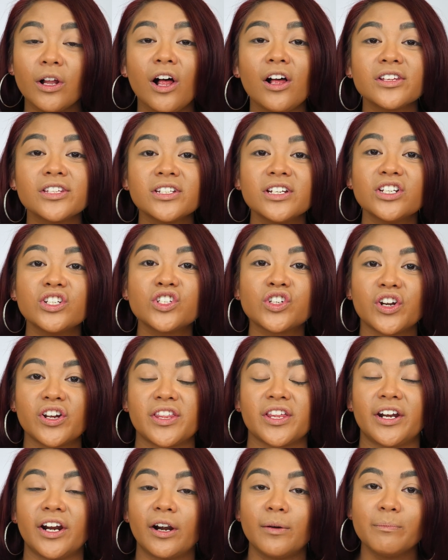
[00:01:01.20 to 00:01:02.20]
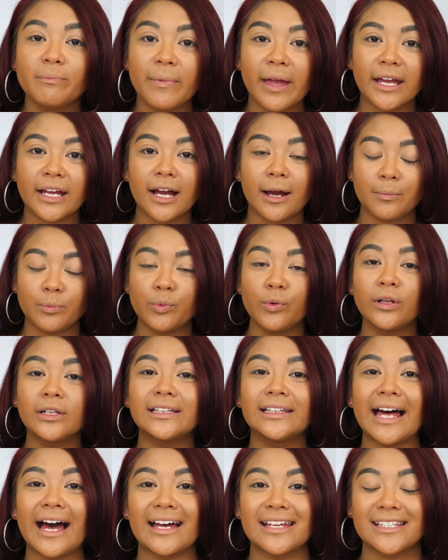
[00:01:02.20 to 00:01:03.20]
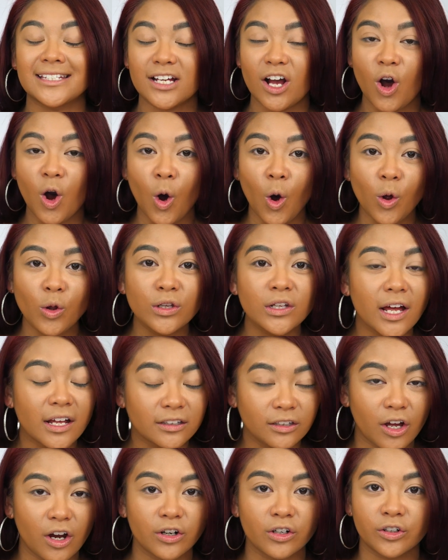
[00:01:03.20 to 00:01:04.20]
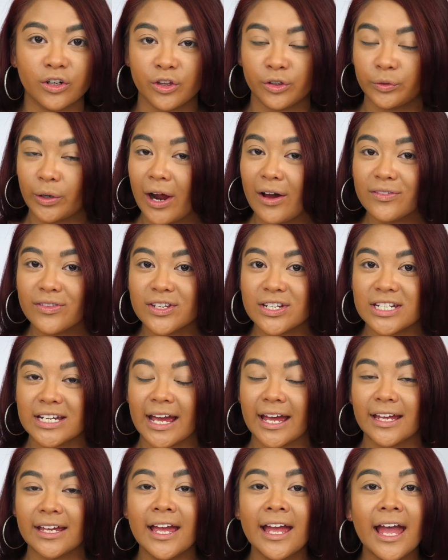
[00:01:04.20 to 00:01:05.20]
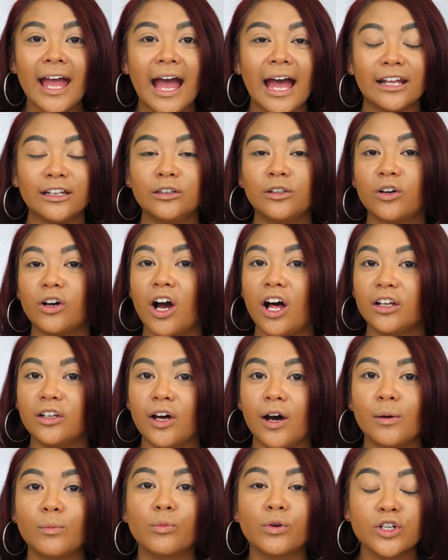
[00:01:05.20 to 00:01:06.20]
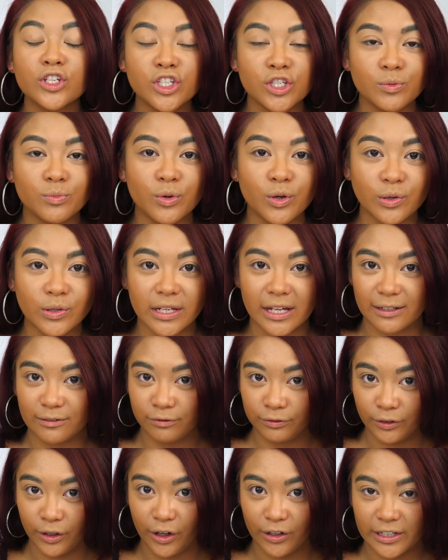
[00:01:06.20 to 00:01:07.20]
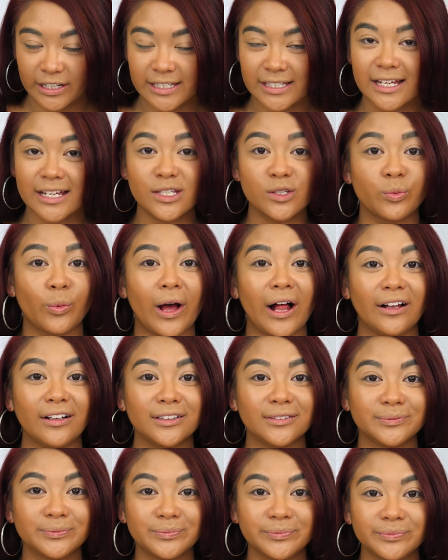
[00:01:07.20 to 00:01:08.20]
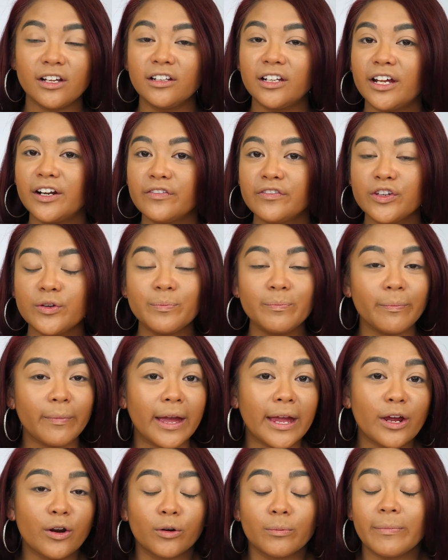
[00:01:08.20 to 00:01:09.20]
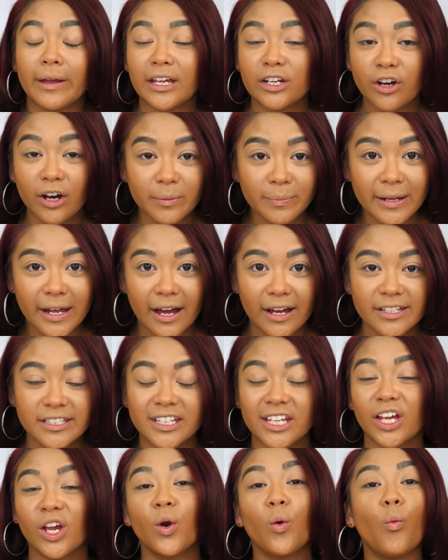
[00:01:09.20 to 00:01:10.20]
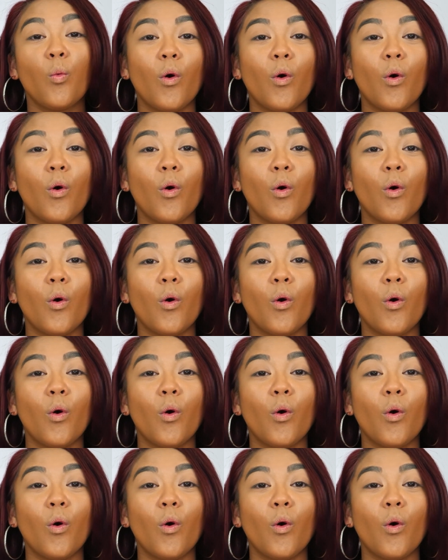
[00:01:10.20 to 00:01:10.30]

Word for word: will also ensure that our makeup will last a whole lot longer throughout the day and look a lot lot more smooth and flawless as well. So a lot of you may or may not be asking,